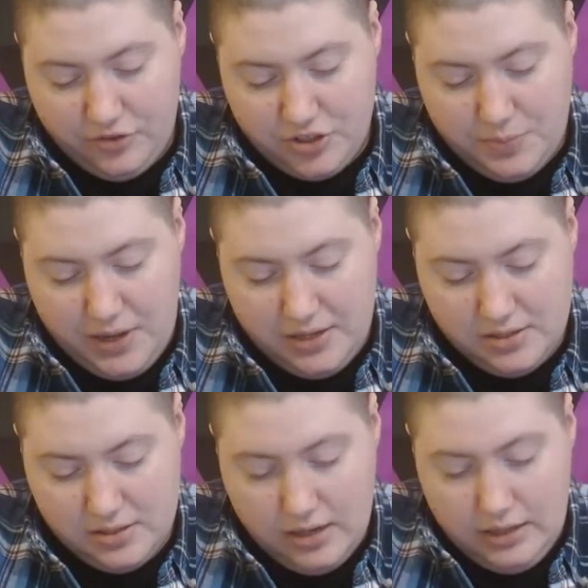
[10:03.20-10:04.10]
for
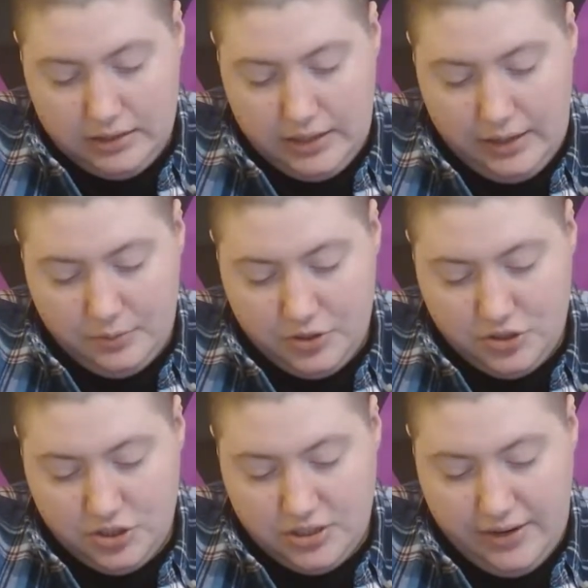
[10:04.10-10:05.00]
space,
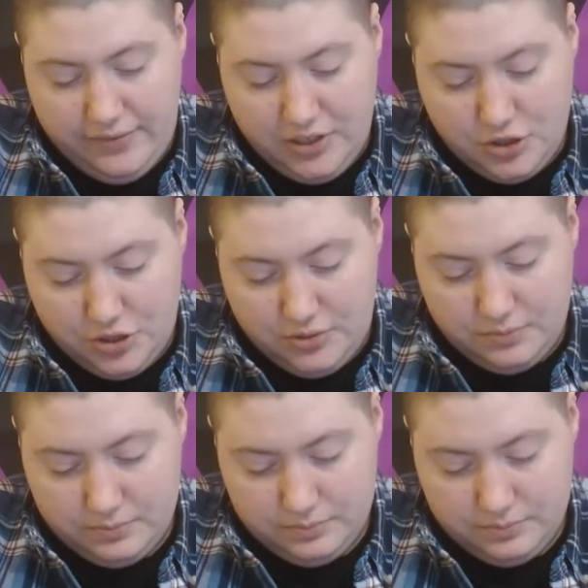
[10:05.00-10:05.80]
language, definition.